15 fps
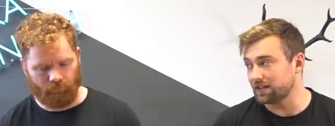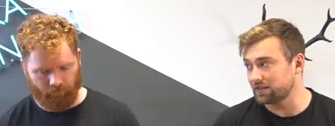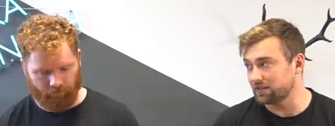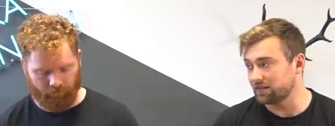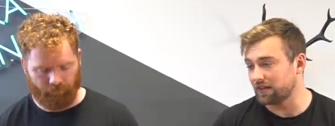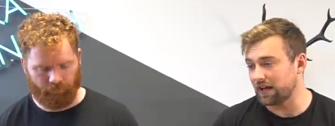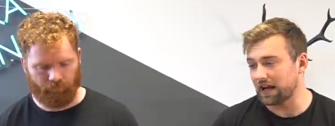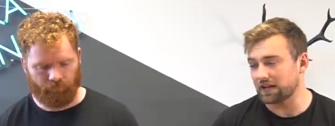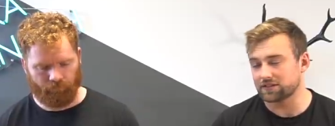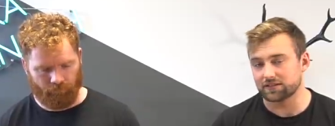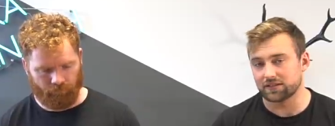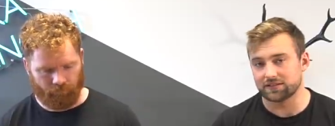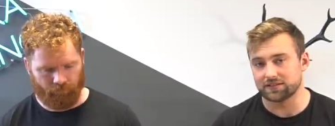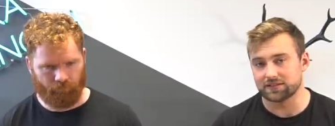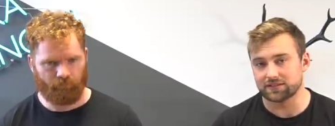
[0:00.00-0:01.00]
Speaker 1: and do the
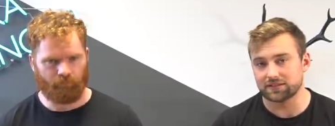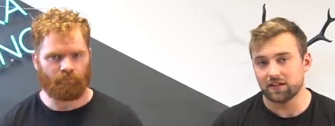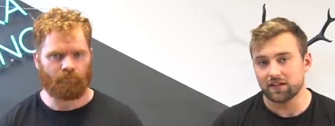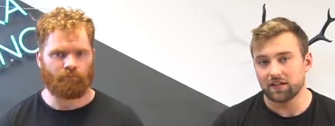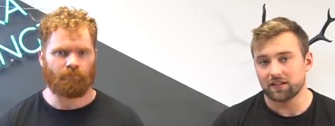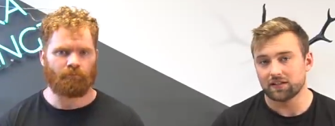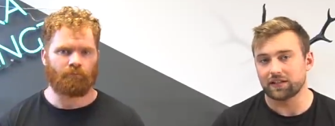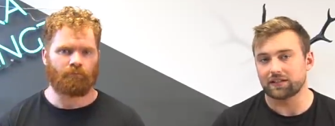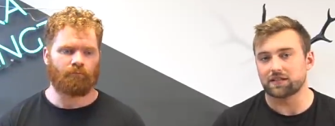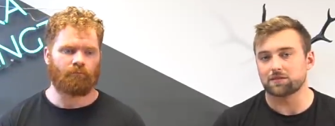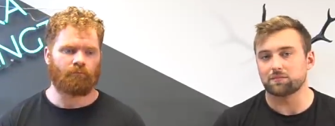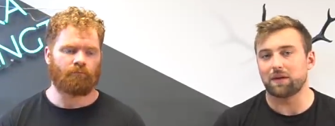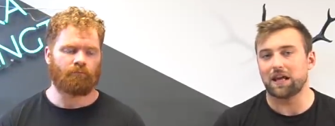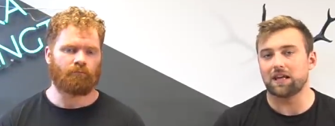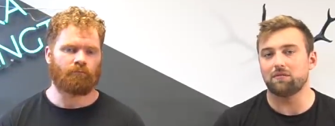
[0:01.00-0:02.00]
exercises? Like
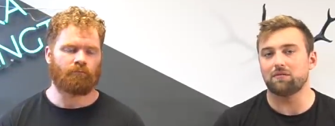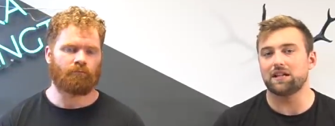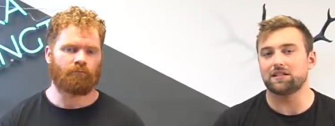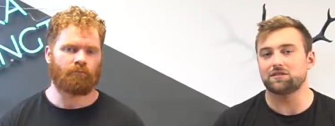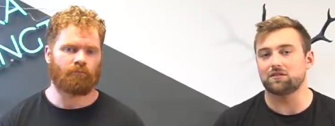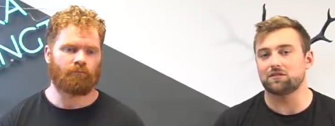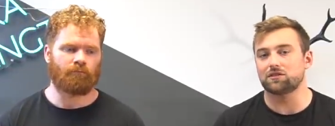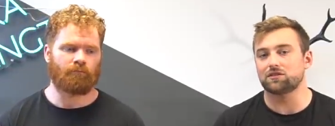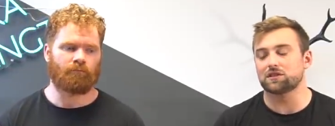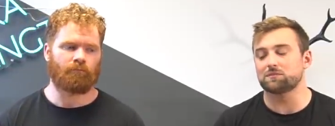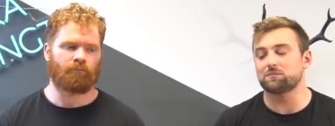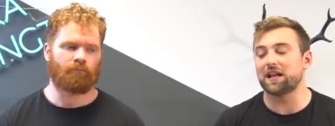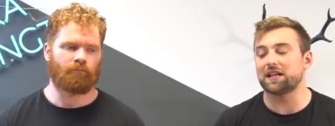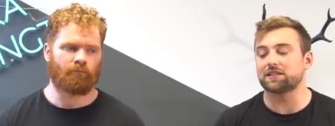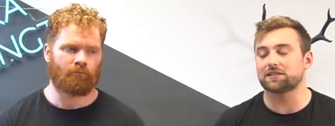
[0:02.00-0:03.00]
there's many ways you could
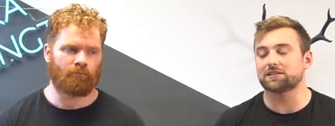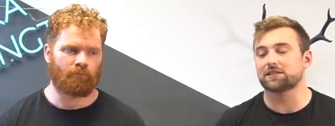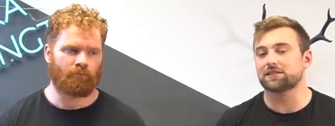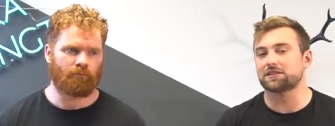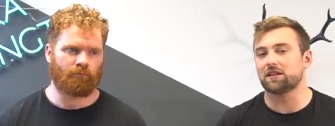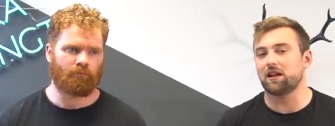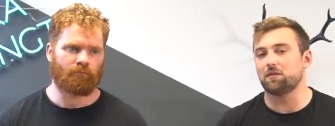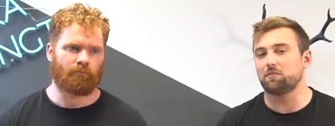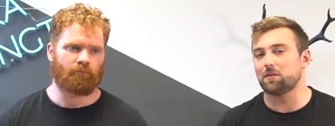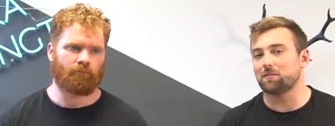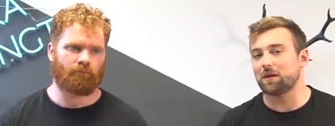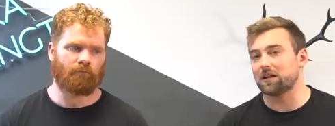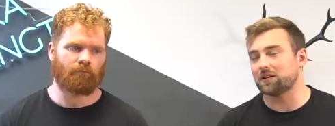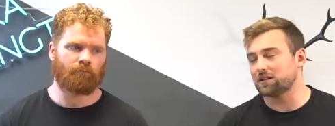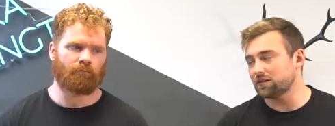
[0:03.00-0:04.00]
just make this a slight
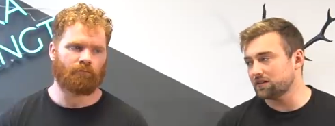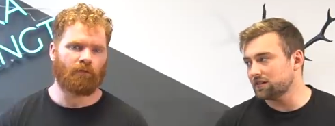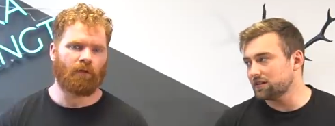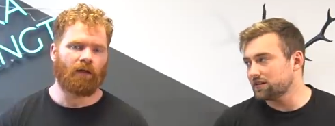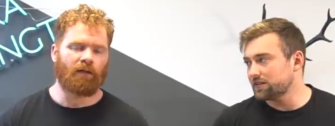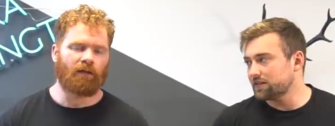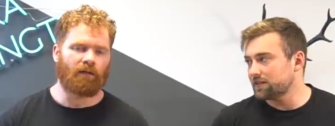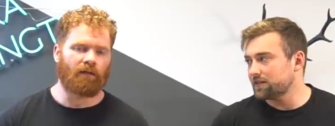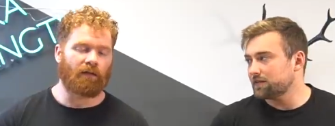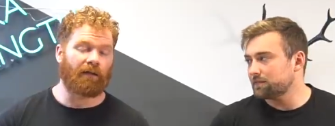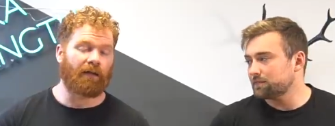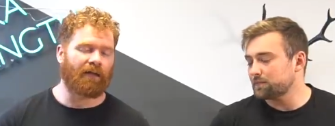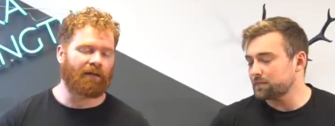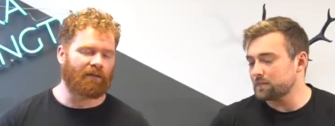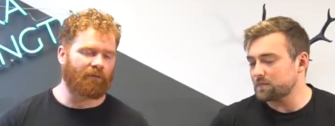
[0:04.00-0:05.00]
bit better
Speaker 2: there,
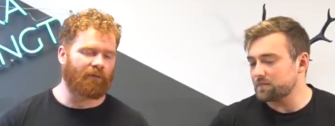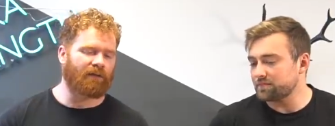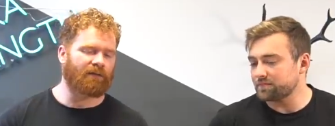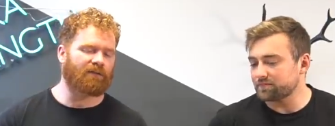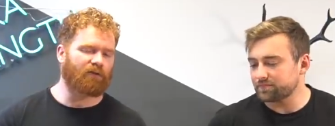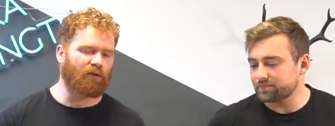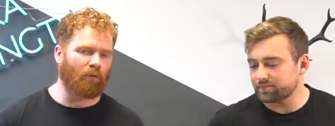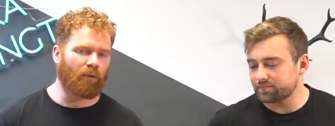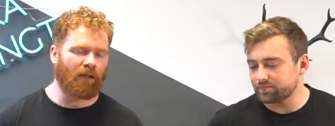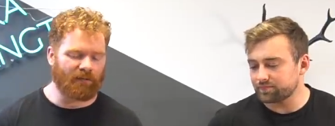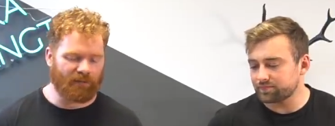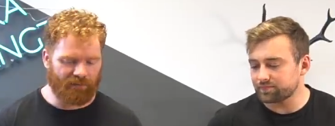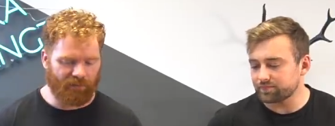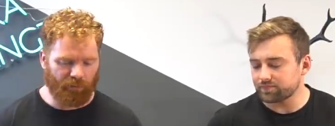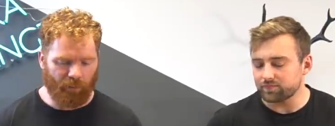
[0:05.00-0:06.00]
yeah, there is
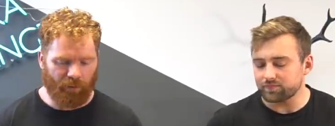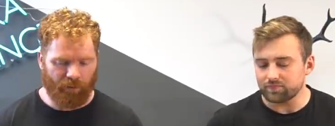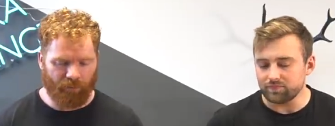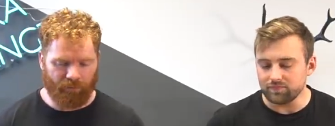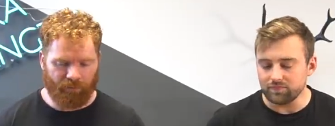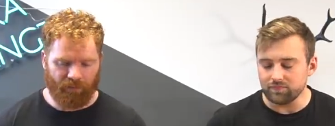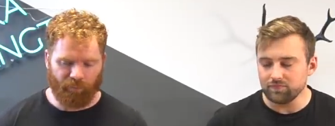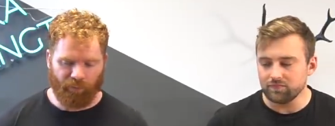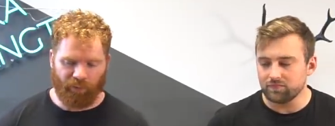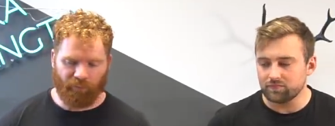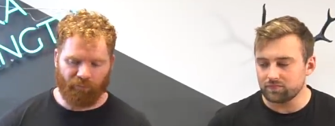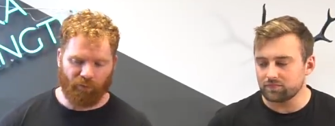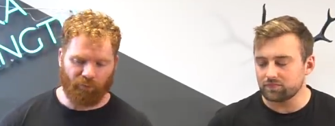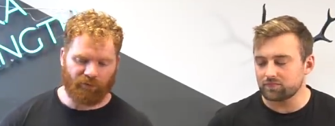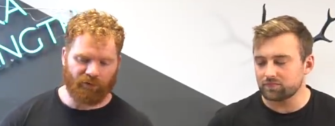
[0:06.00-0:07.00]
nuance to how the
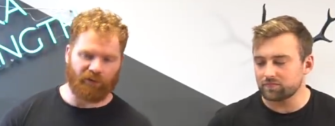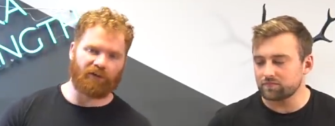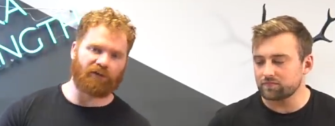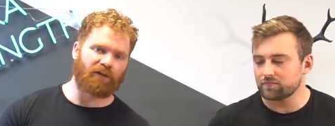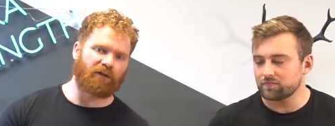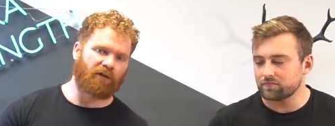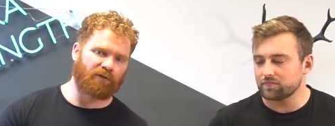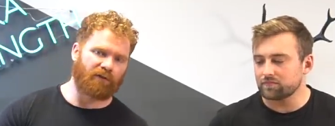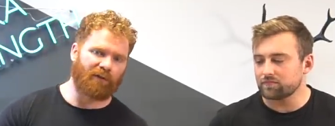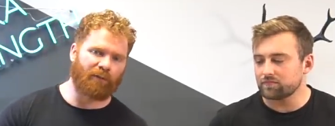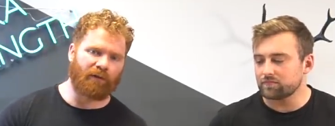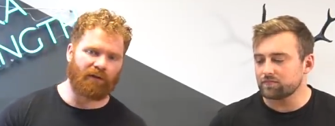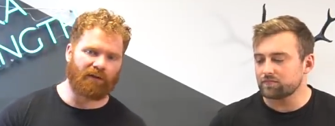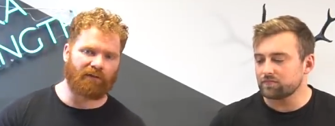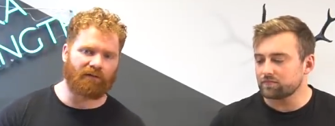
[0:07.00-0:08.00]
blood flow restriction cuffs are
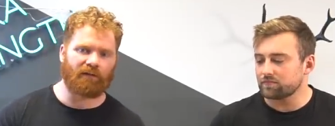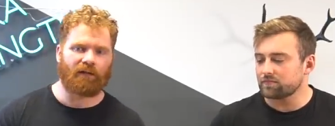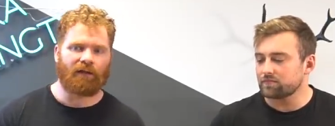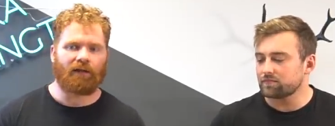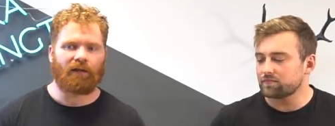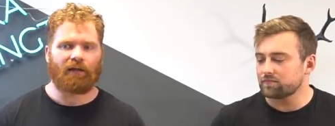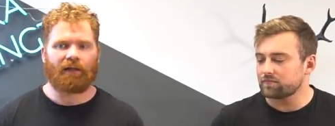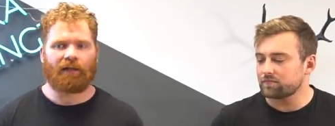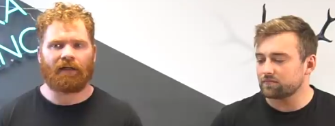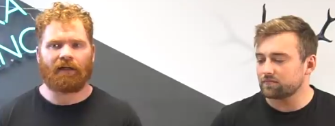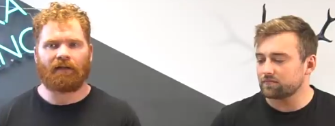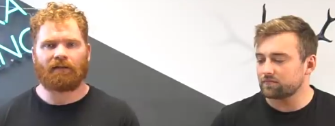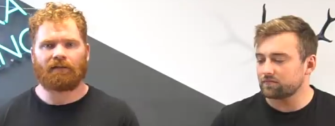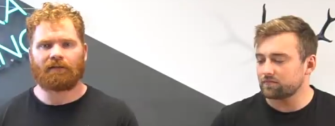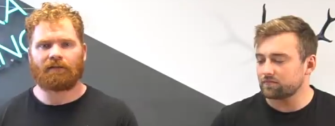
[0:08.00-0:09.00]
applied,
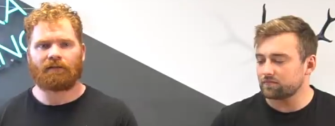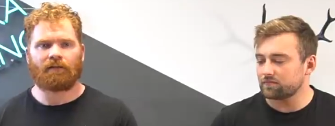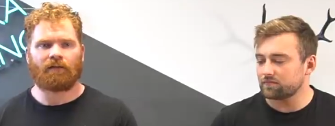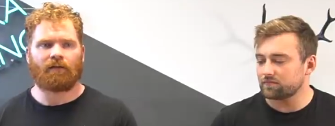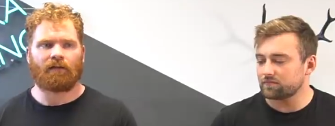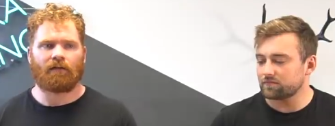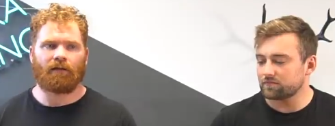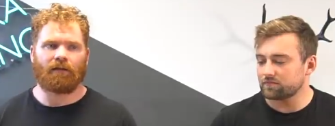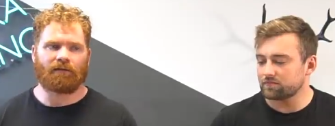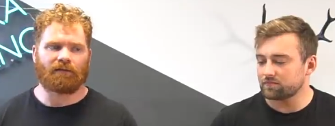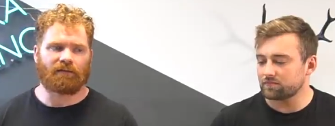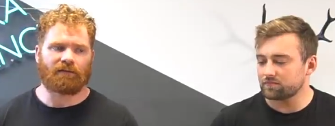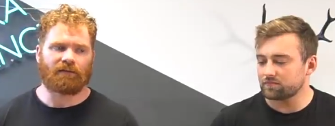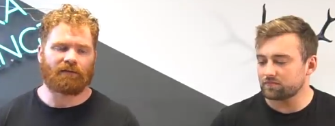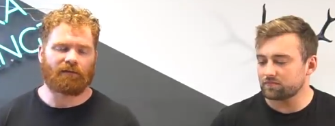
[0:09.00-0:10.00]
and
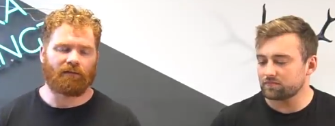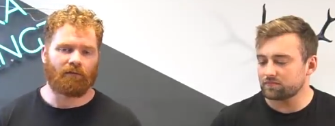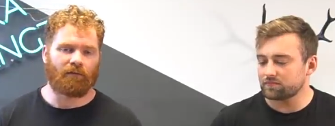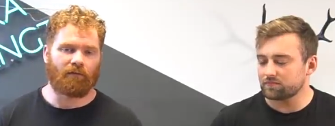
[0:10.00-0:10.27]
it's